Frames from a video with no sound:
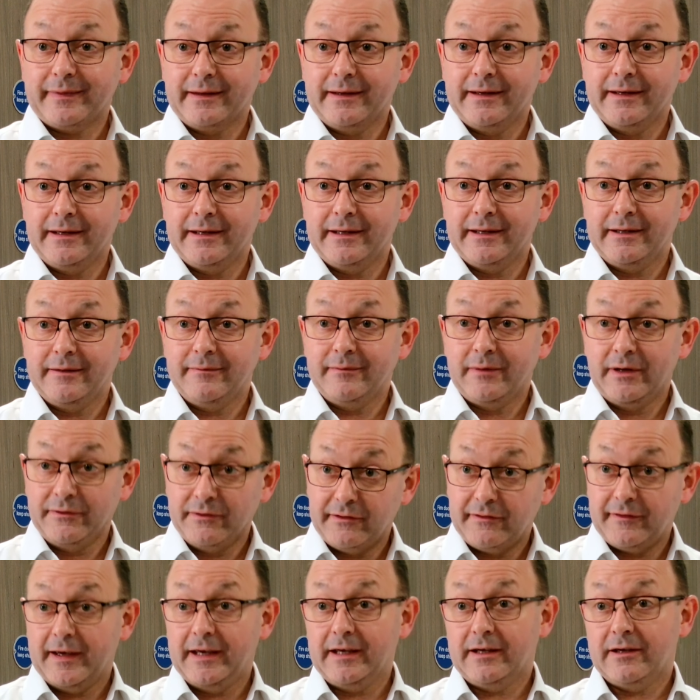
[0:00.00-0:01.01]

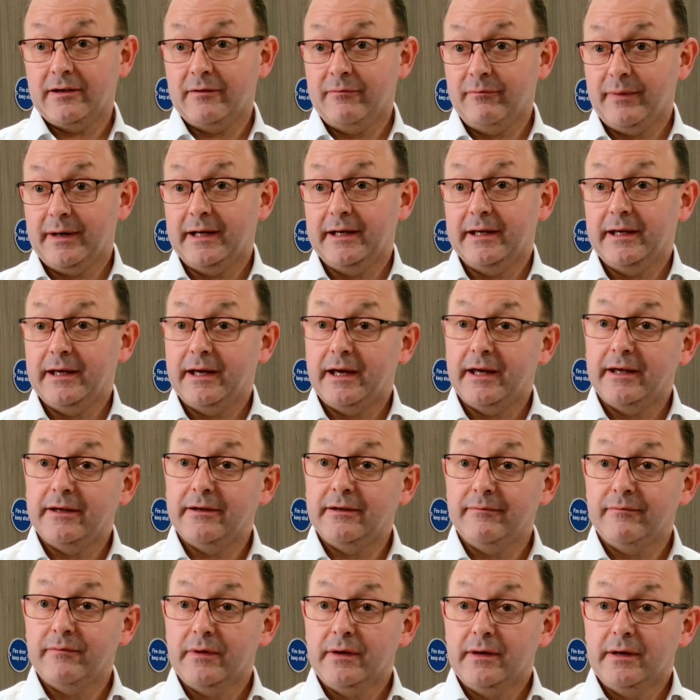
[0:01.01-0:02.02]
undertaken by
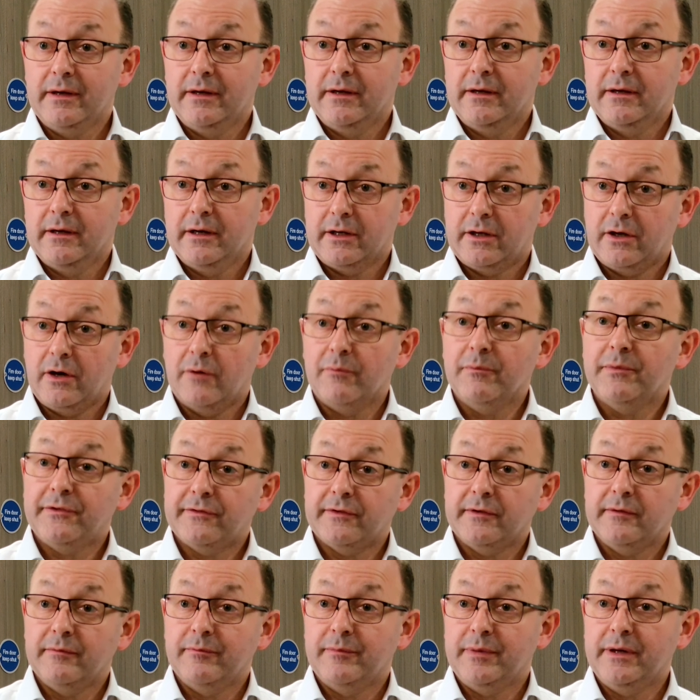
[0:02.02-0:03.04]
a
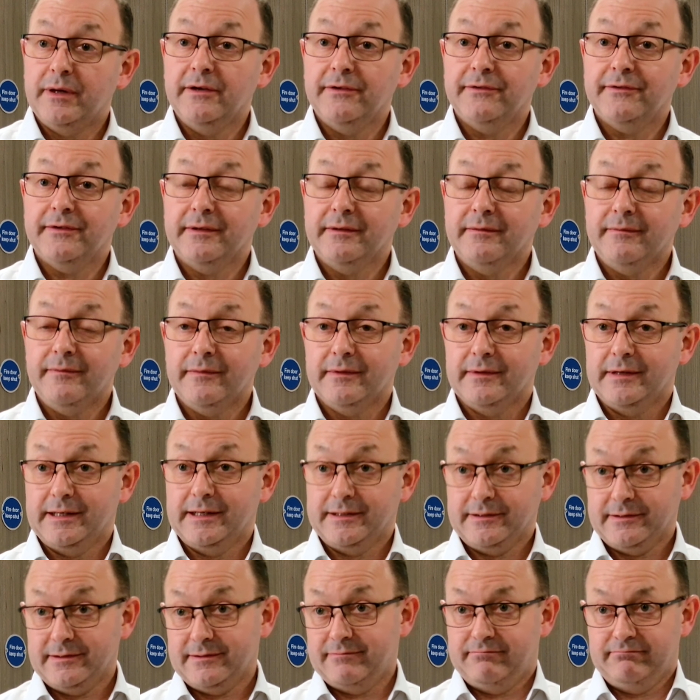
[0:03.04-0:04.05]
competent person as